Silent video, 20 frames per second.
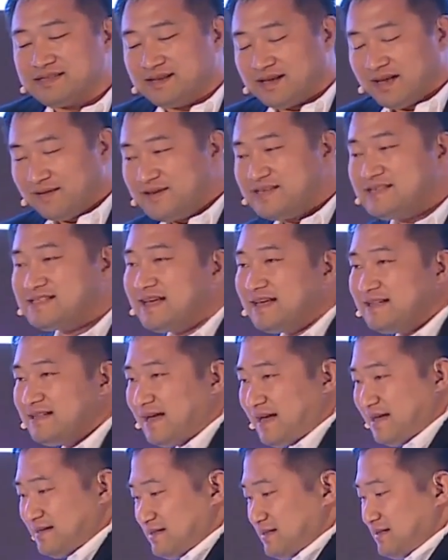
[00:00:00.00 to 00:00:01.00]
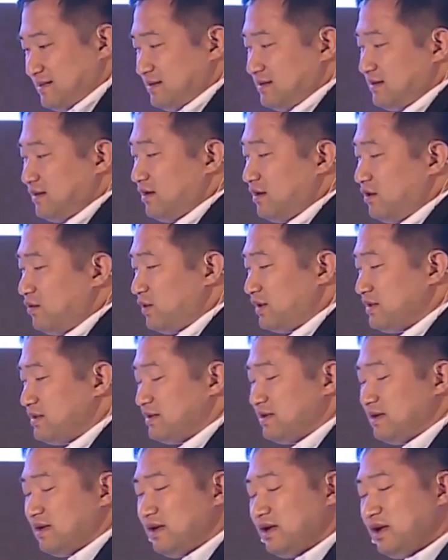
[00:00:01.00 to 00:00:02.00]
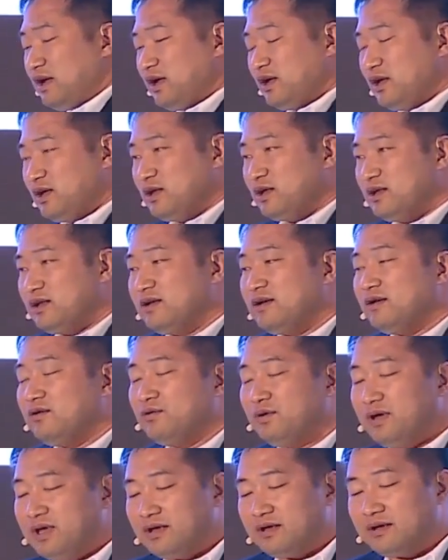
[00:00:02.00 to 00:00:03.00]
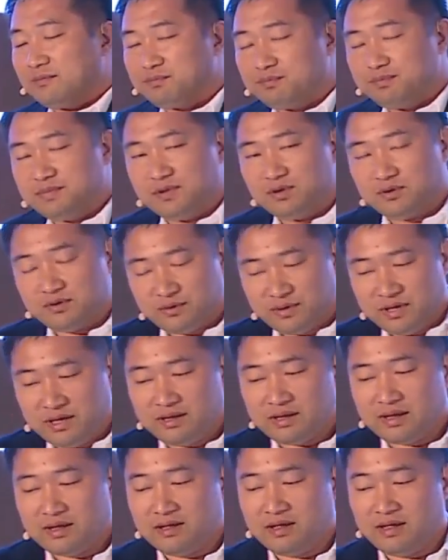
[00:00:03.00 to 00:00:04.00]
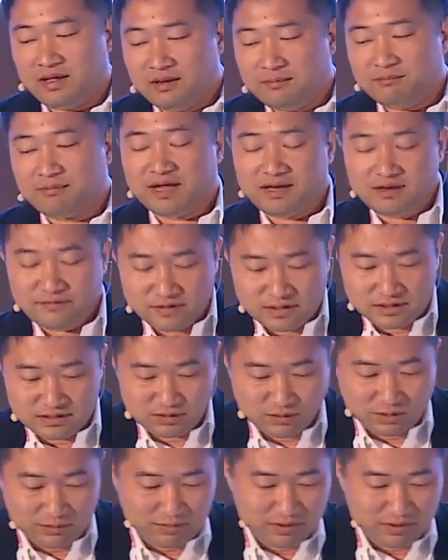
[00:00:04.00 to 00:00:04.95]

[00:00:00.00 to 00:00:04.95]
Having said that, what we in Metaverse, we